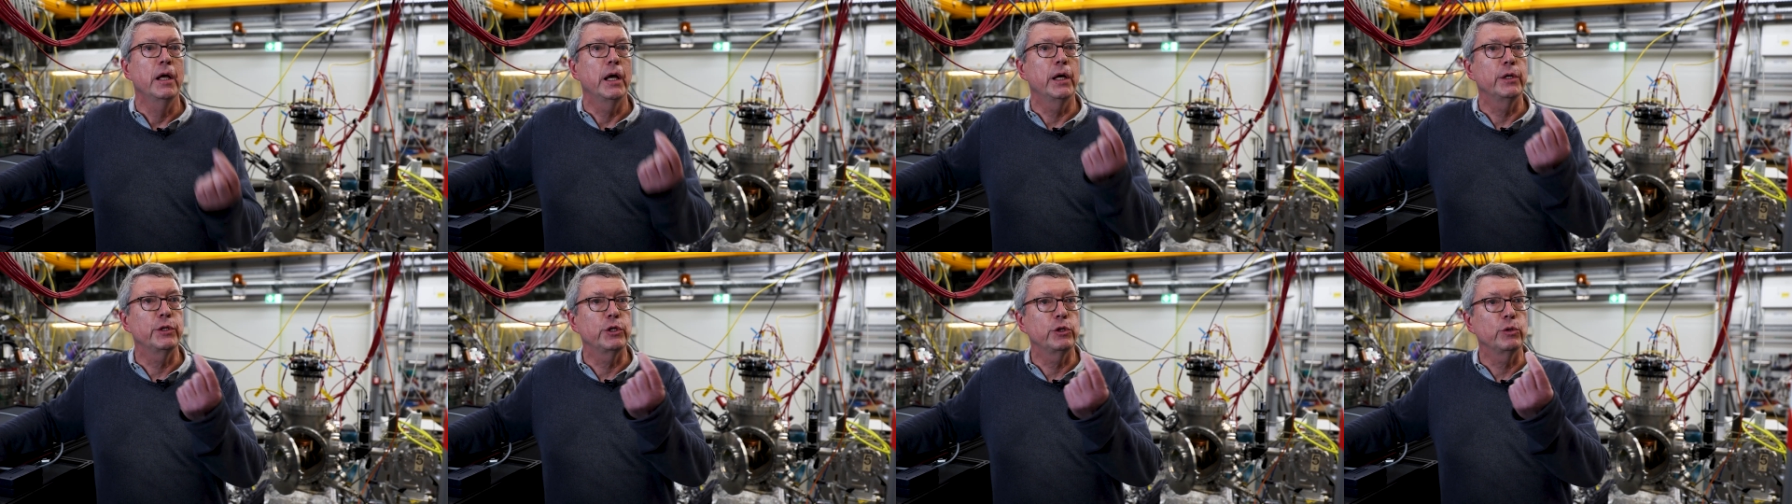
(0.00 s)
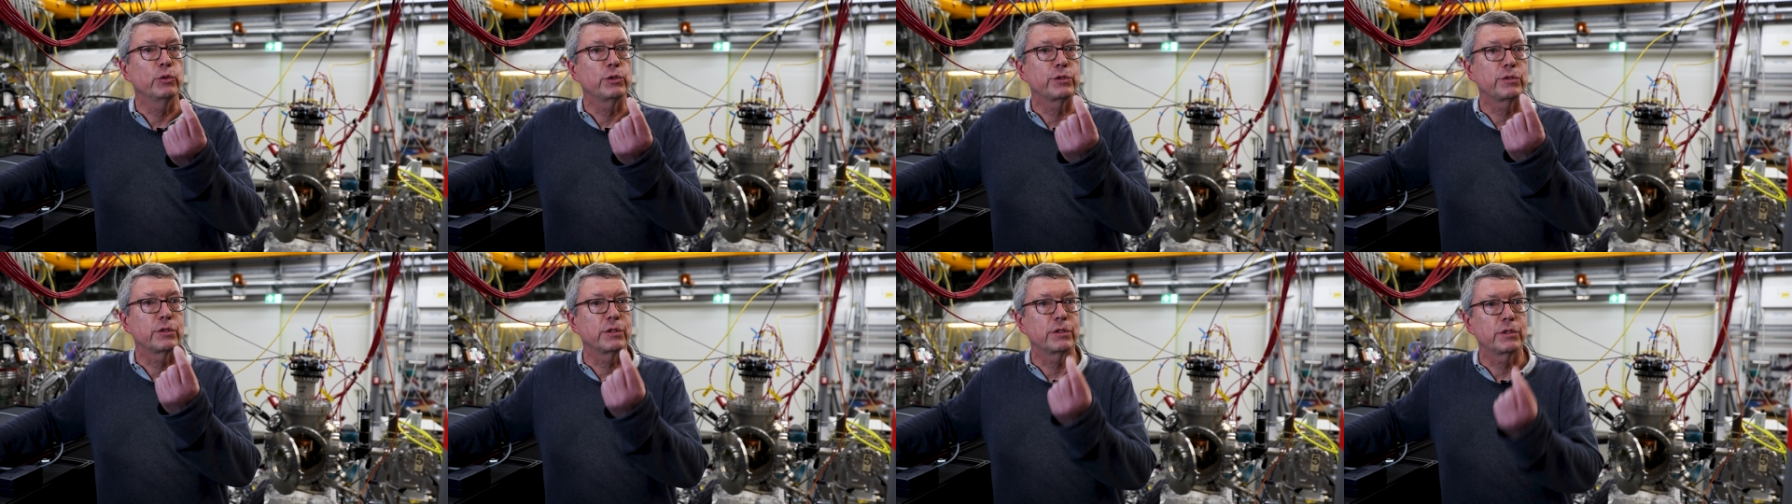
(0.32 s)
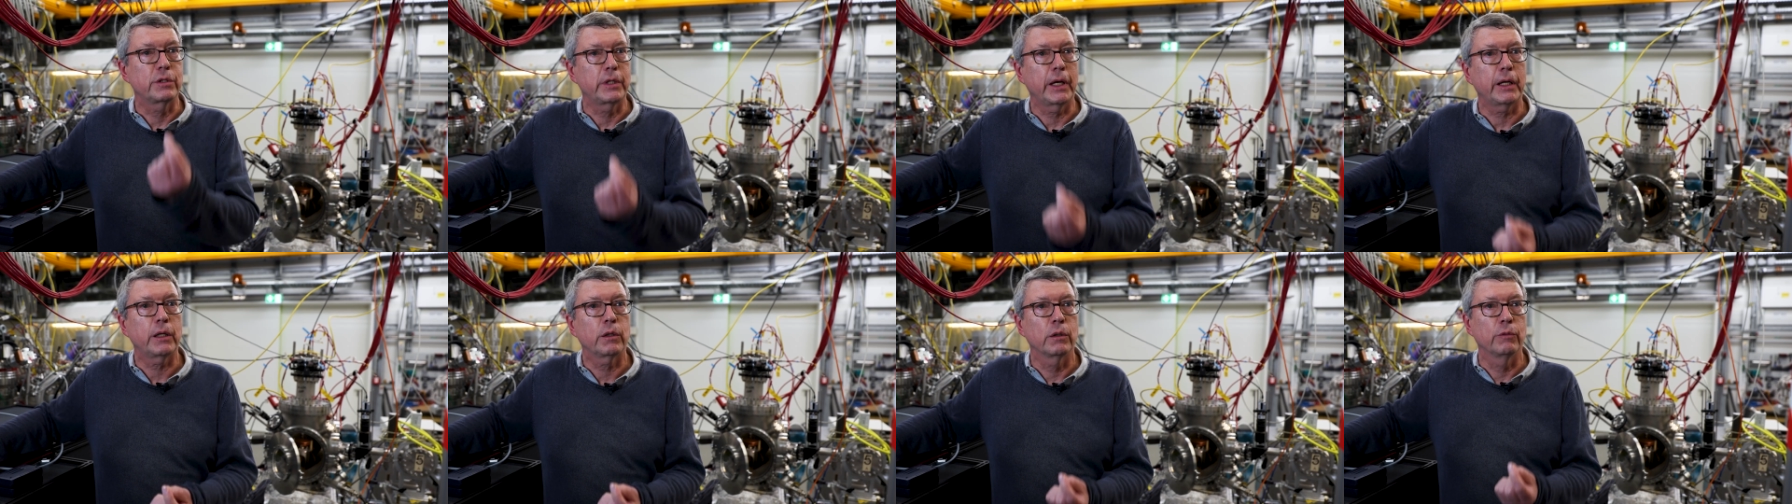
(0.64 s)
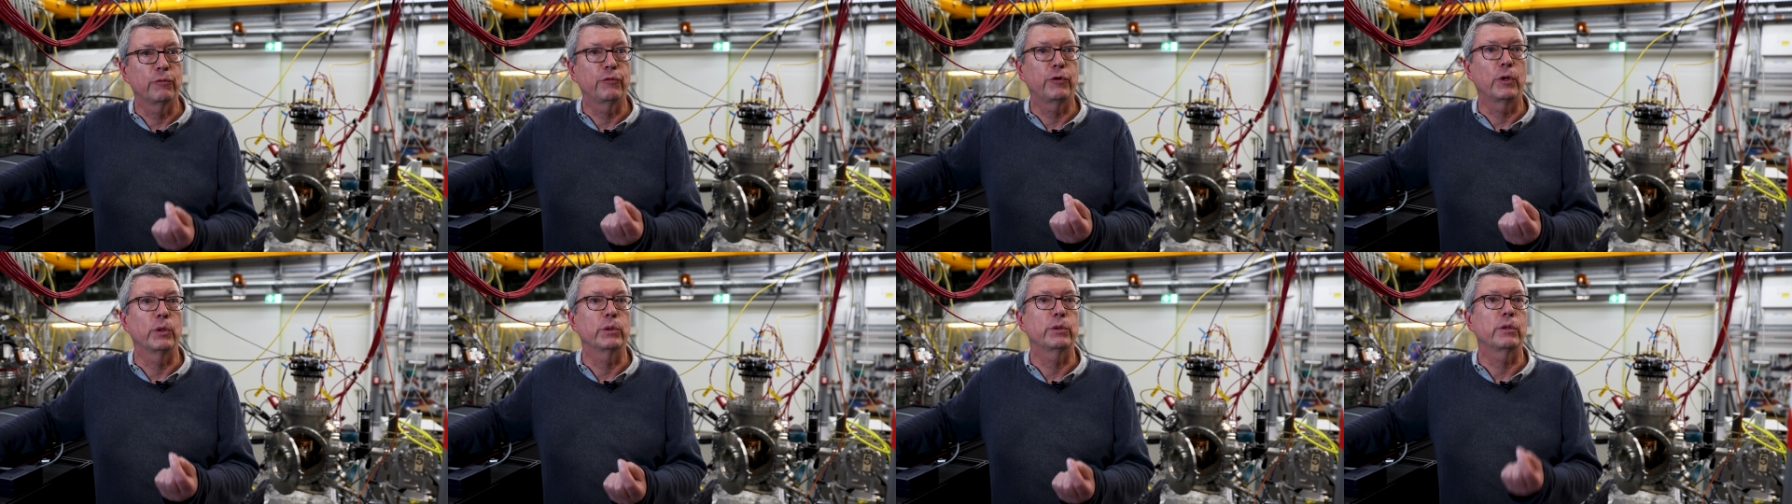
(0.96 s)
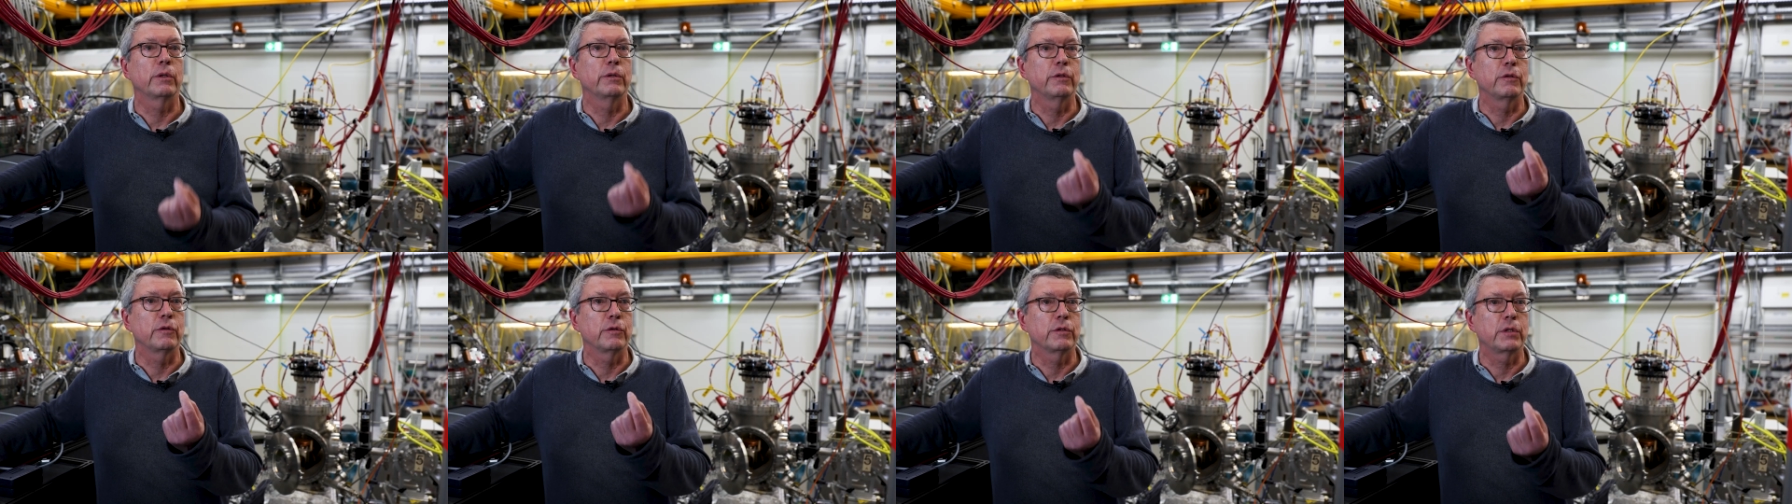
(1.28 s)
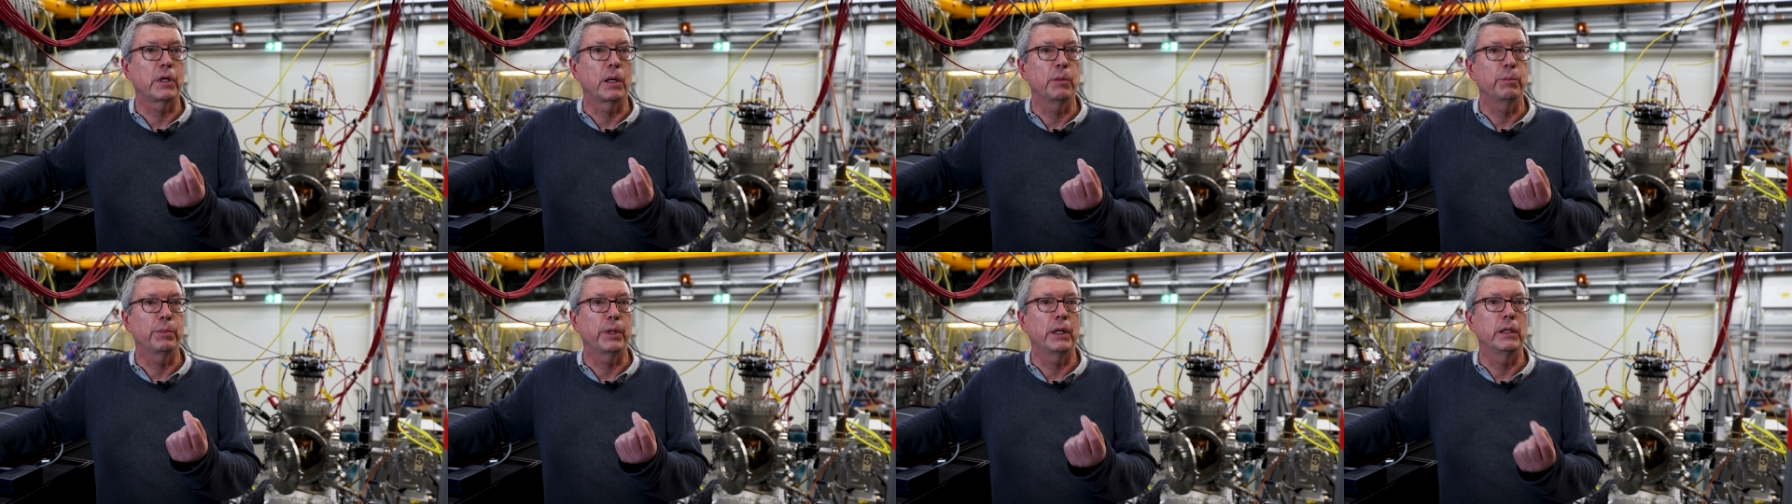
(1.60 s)
and you use the second photon of the
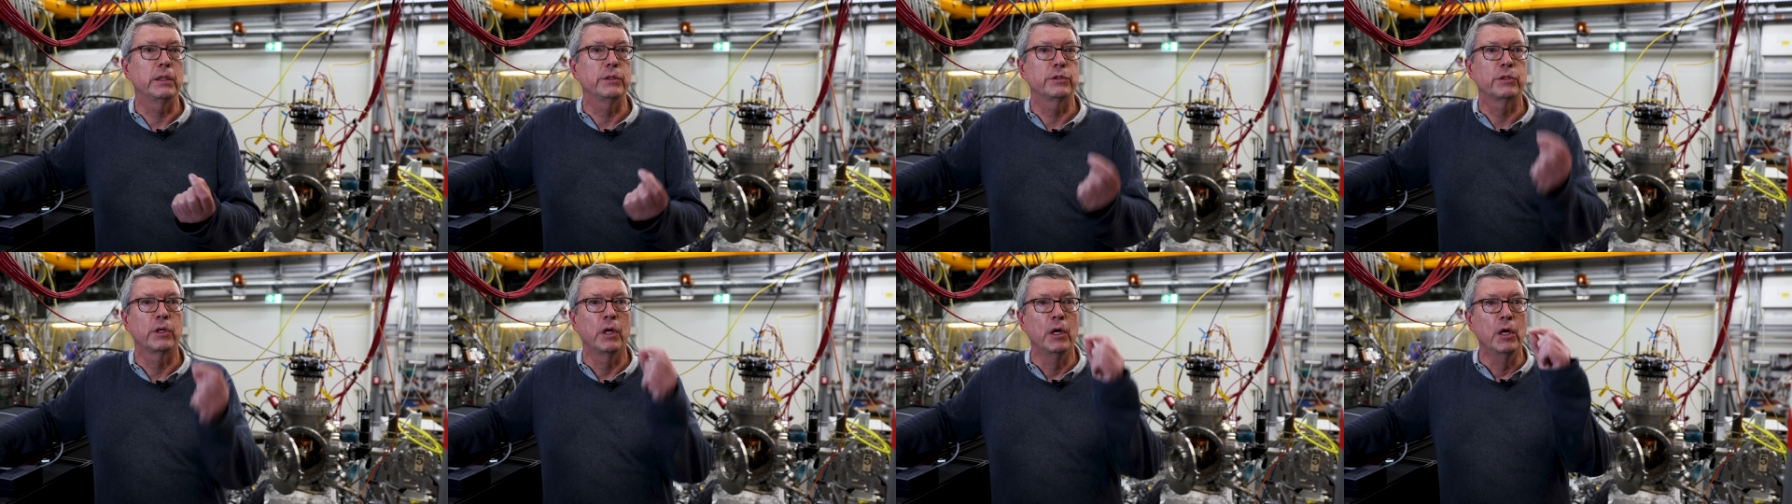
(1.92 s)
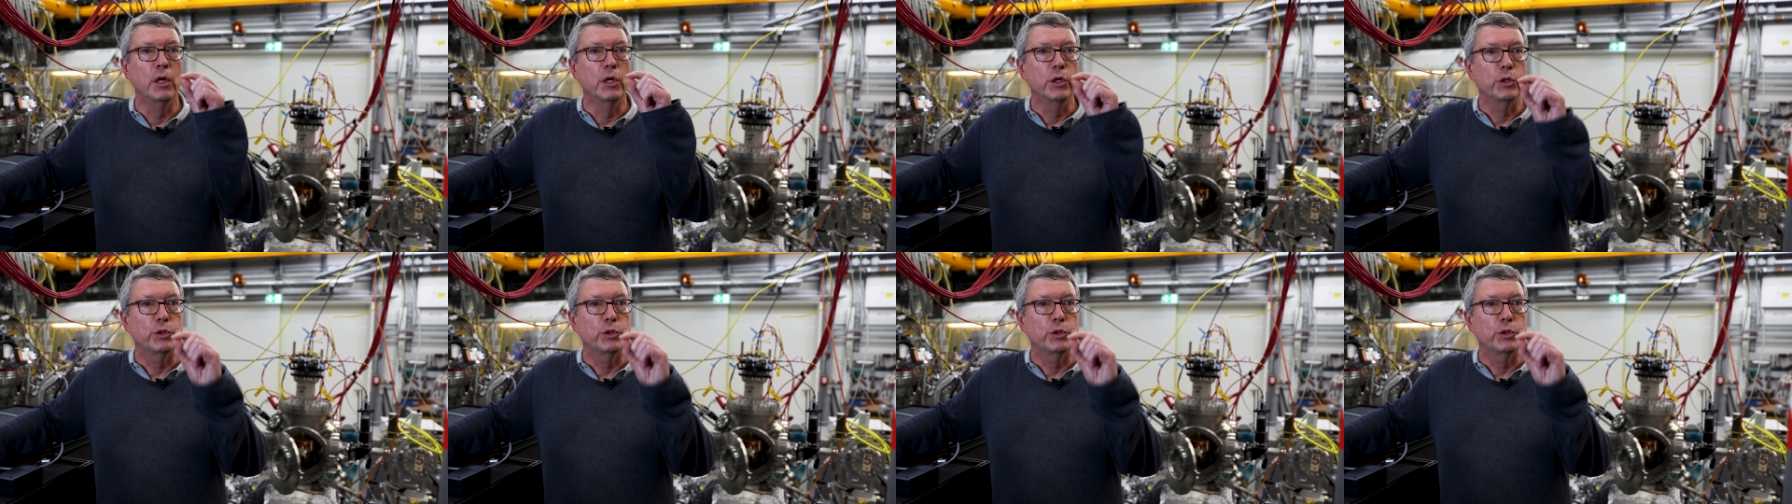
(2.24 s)
same pulse